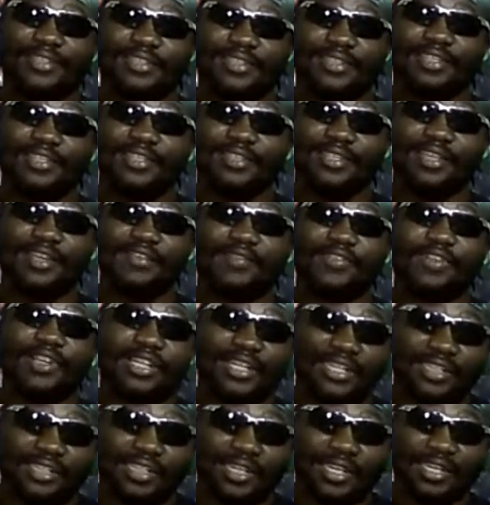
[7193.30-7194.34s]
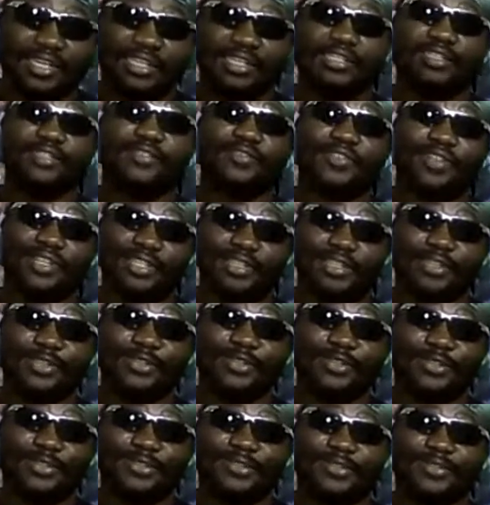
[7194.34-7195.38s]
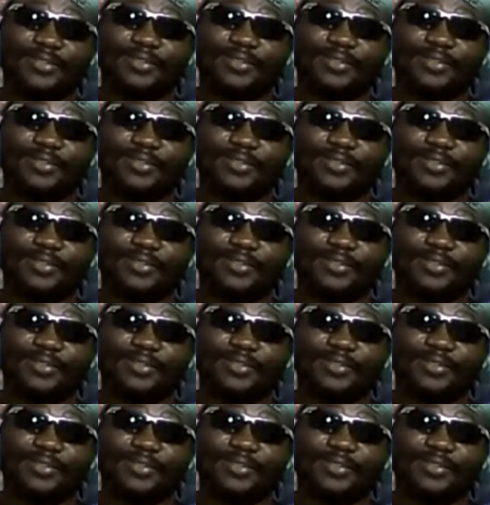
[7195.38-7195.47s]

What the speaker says: You have to understand these events, you know.